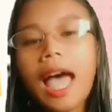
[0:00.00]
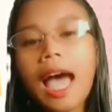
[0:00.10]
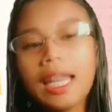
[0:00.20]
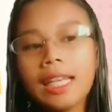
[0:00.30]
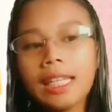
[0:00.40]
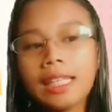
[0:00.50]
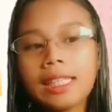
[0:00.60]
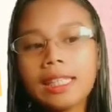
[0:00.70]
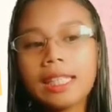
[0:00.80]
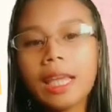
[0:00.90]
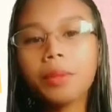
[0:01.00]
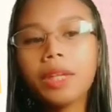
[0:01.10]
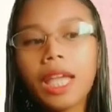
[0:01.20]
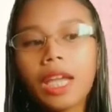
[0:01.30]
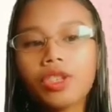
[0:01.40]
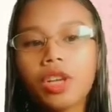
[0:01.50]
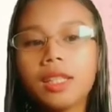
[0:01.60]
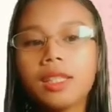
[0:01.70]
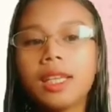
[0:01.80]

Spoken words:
and its implications